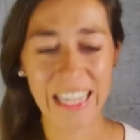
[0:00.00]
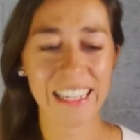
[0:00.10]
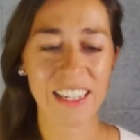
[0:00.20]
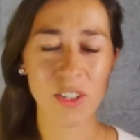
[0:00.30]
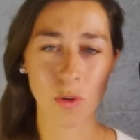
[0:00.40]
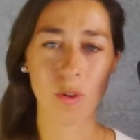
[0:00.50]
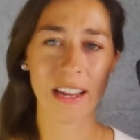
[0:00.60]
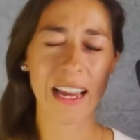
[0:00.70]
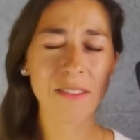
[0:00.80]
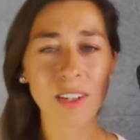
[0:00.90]
So
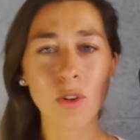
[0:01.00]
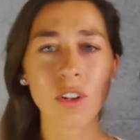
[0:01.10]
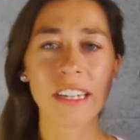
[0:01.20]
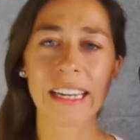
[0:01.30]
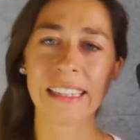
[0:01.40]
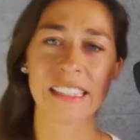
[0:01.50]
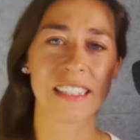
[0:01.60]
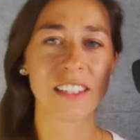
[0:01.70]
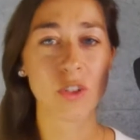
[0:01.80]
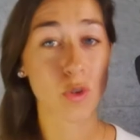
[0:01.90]
have a look and
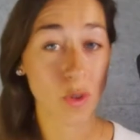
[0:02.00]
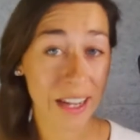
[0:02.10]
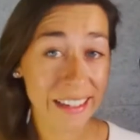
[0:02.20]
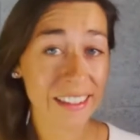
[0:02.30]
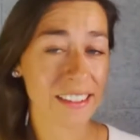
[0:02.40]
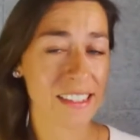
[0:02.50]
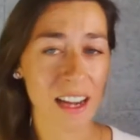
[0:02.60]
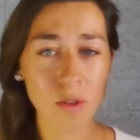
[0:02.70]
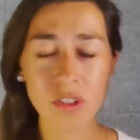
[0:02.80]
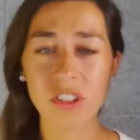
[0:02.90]
try it
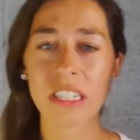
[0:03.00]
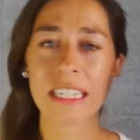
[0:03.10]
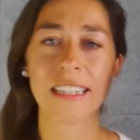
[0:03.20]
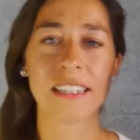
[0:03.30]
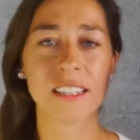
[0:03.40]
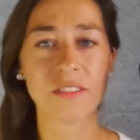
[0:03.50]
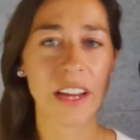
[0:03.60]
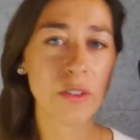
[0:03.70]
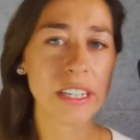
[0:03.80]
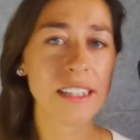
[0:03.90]
out. It is
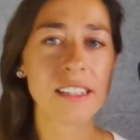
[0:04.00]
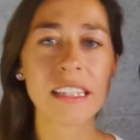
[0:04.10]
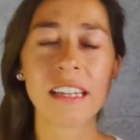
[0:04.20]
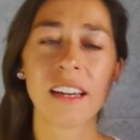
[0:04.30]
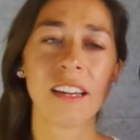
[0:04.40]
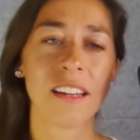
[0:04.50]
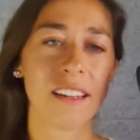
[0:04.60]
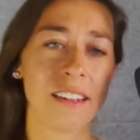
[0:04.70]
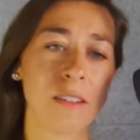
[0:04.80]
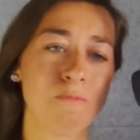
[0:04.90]
very easy.
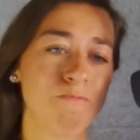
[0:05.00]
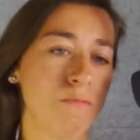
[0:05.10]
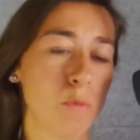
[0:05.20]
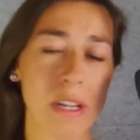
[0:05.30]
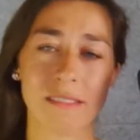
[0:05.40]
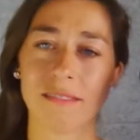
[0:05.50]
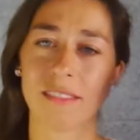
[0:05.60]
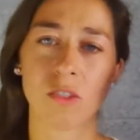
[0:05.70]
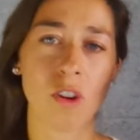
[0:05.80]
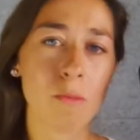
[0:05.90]
Well,
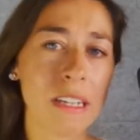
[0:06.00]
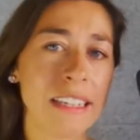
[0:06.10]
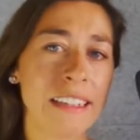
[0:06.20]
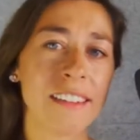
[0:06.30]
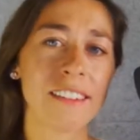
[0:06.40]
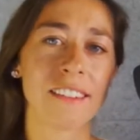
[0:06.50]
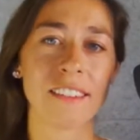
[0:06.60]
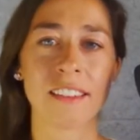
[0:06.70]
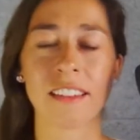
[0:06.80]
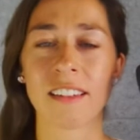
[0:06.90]
normally
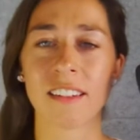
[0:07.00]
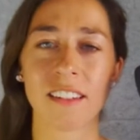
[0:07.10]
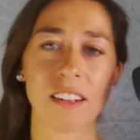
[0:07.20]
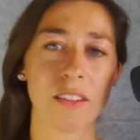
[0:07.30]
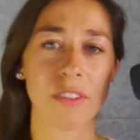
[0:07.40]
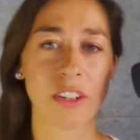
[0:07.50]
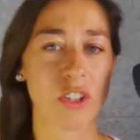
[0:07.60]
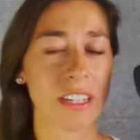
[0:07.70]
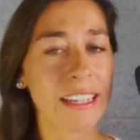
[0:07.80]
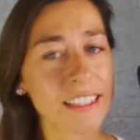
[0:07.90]
the
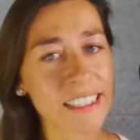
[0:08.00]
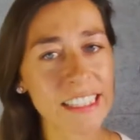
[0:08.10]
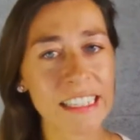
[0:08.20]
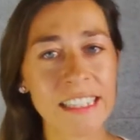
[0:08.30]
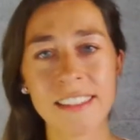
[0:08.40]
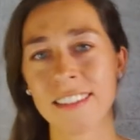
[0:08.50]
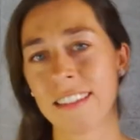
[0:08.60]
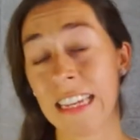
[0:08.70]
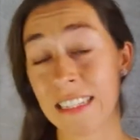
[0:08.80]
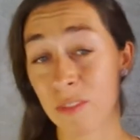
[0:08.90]
functionality is
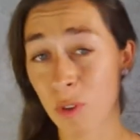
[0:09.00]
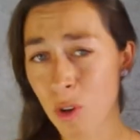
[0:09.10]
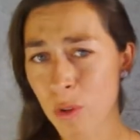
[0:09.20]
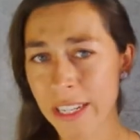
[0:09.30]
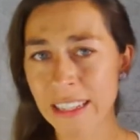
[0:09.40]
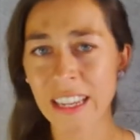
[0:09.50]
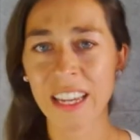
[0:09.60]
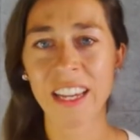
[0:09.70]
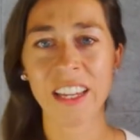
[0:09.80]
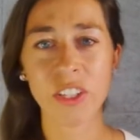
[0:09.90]
as the following.
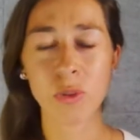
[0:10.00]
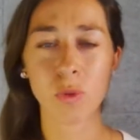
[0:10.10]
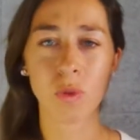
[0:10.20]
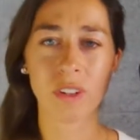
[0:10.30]
You